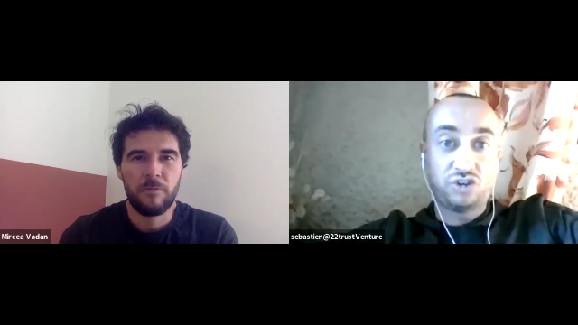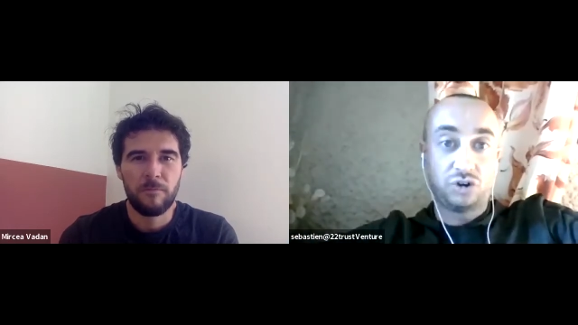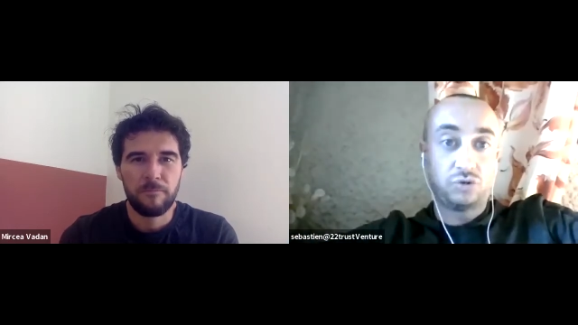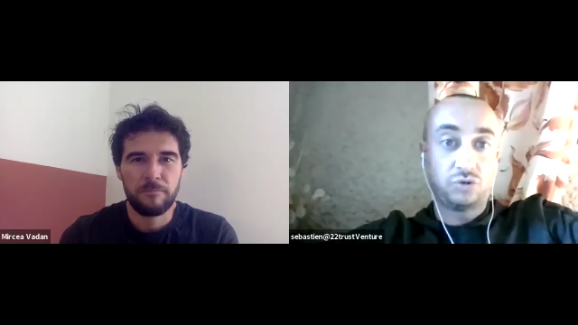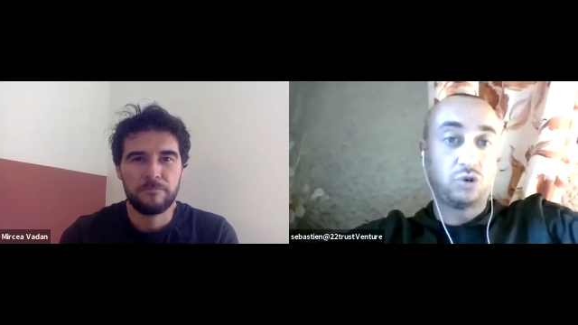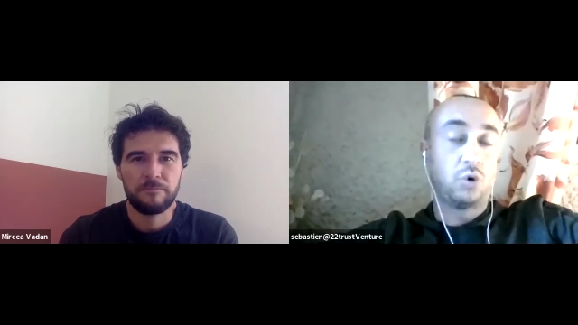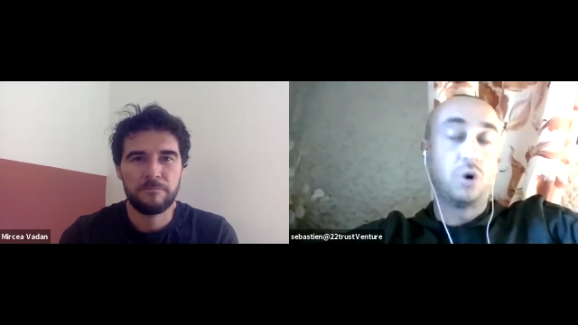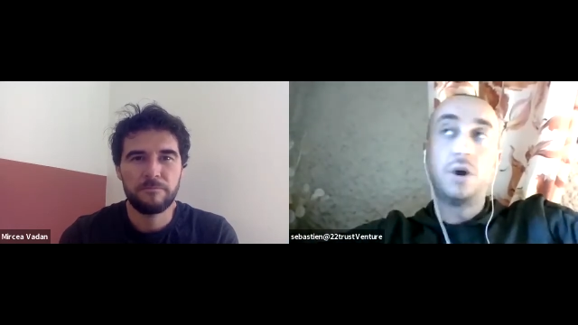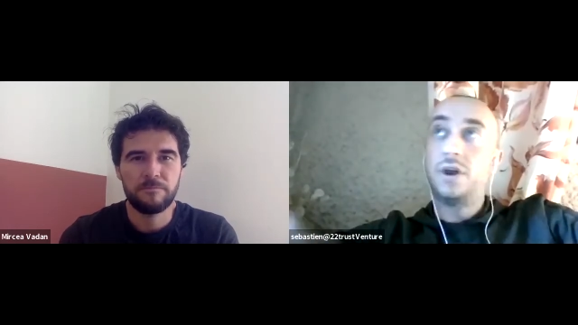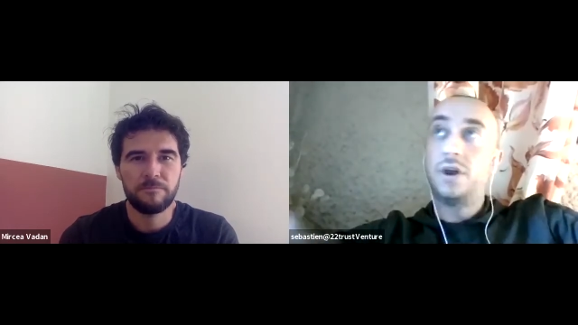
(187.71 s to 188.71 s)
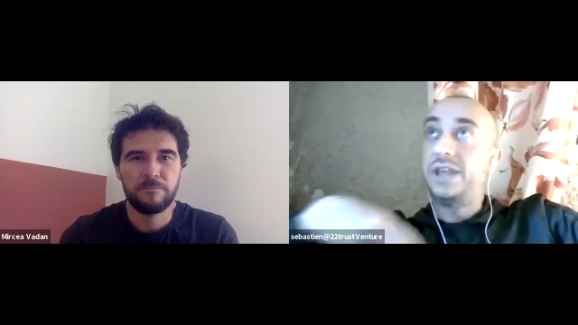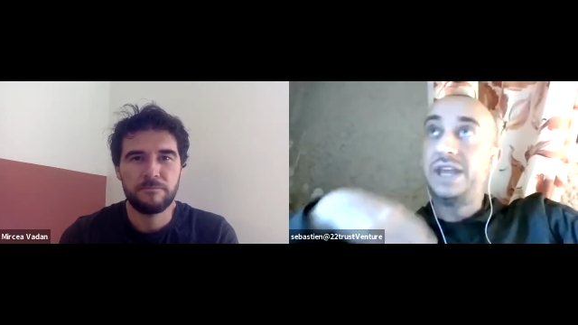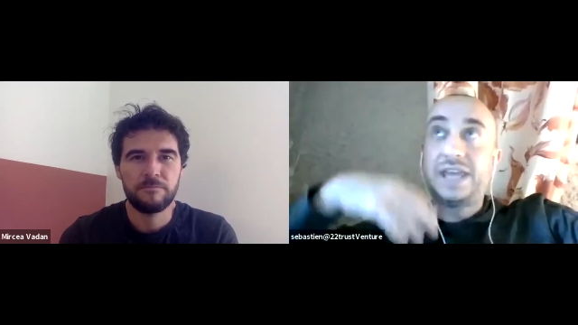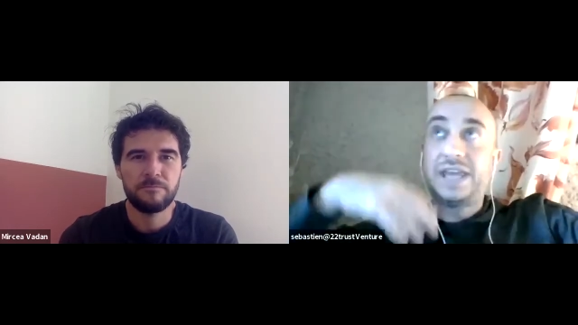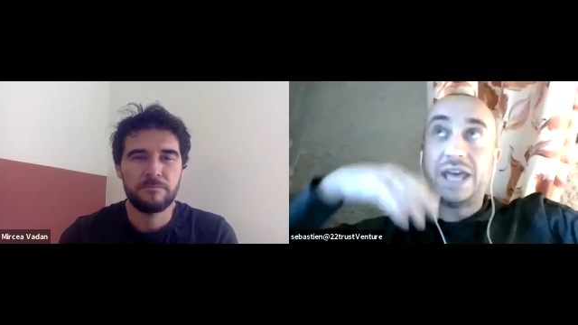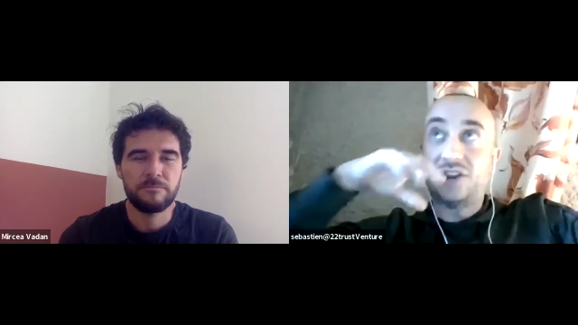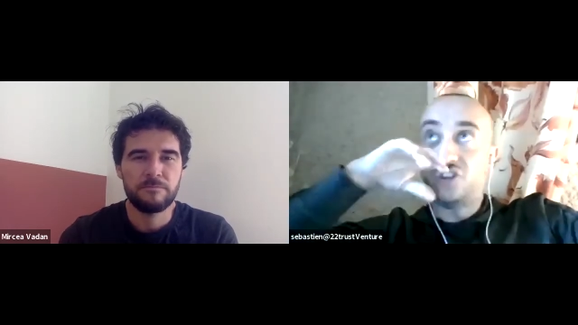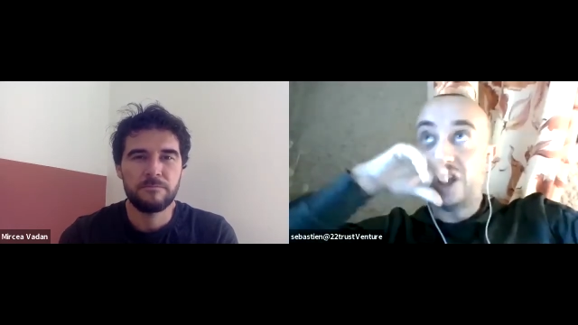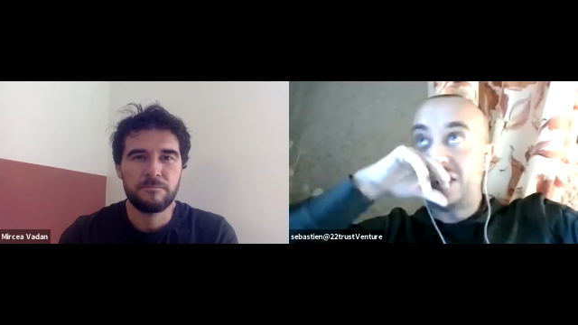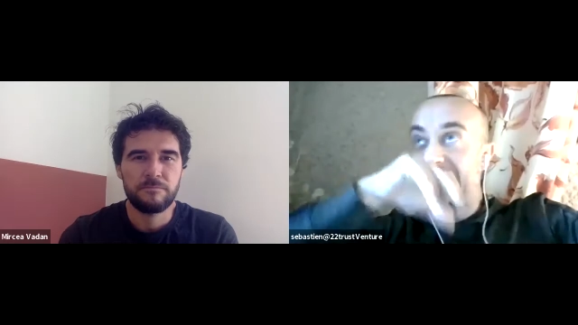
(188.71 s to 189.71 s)
Speaker 1: So mm-hmm. he can change
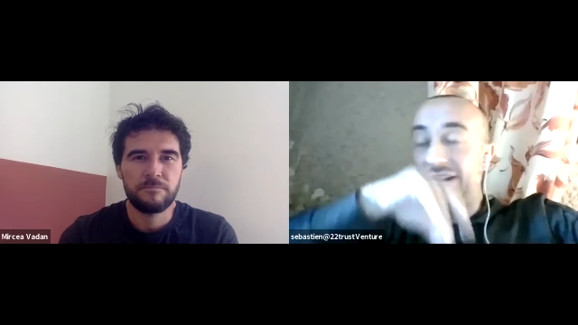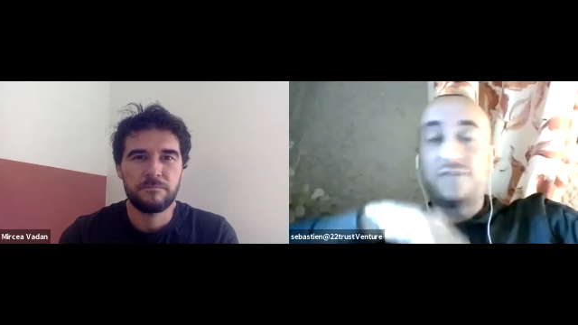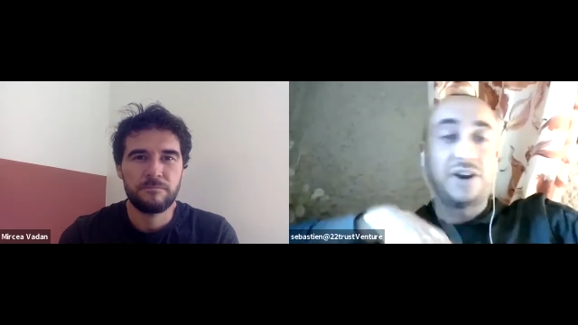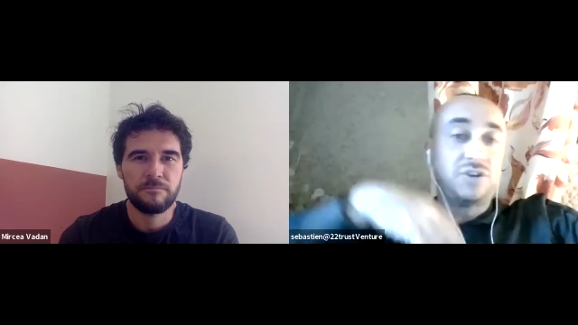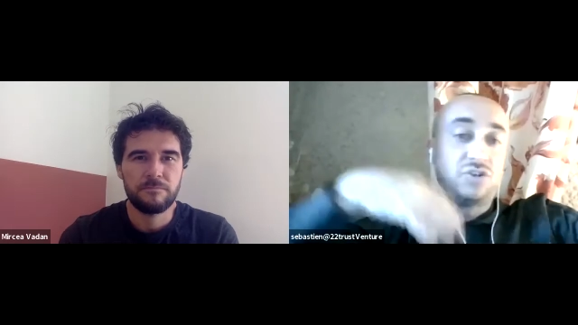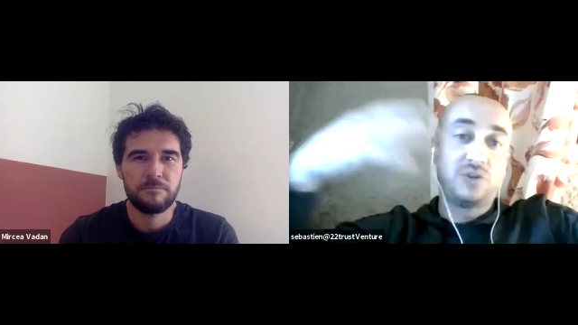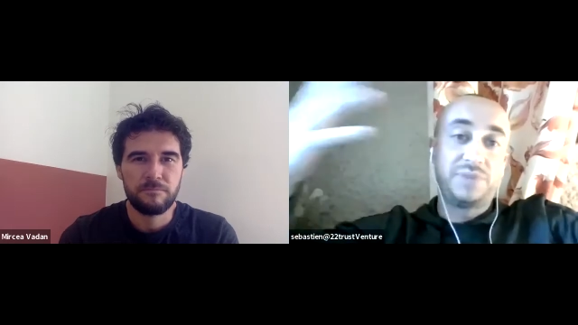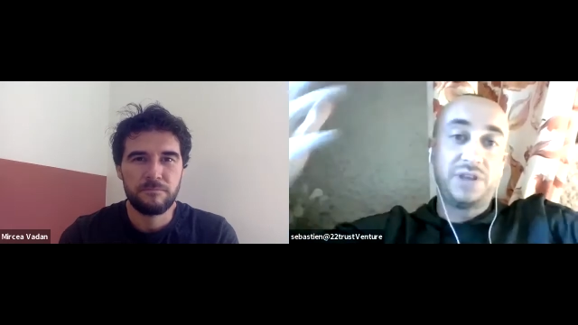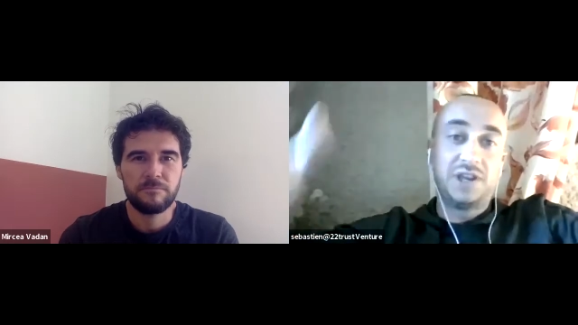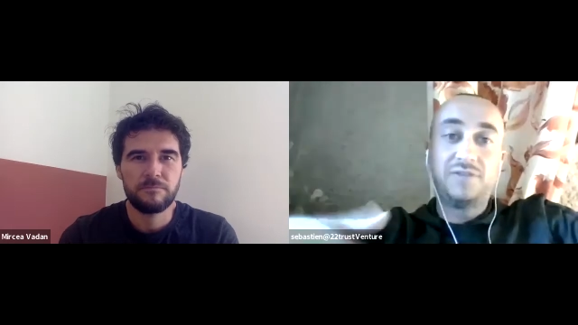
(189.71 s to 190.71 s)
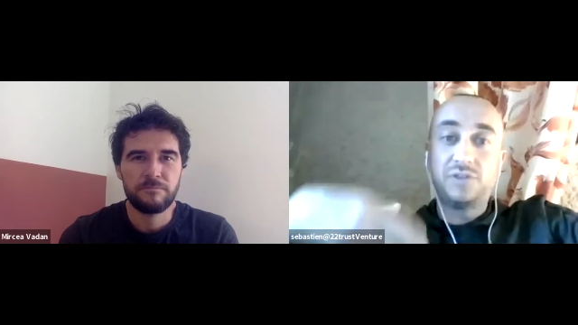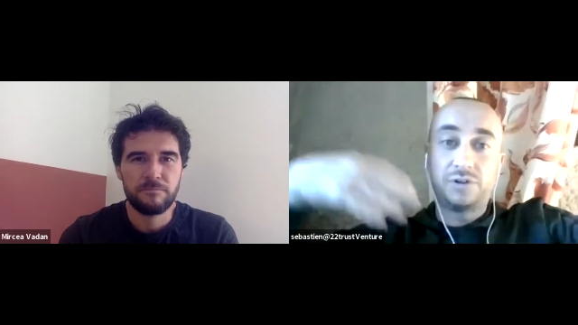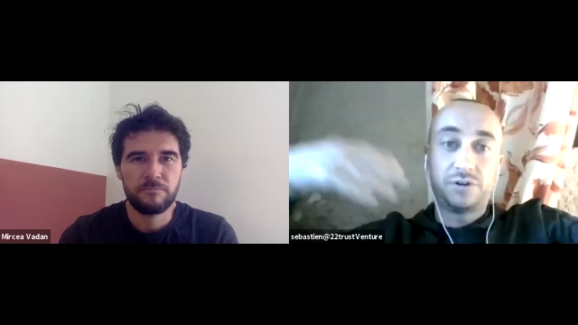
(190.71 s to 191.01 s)
his financial behaviors,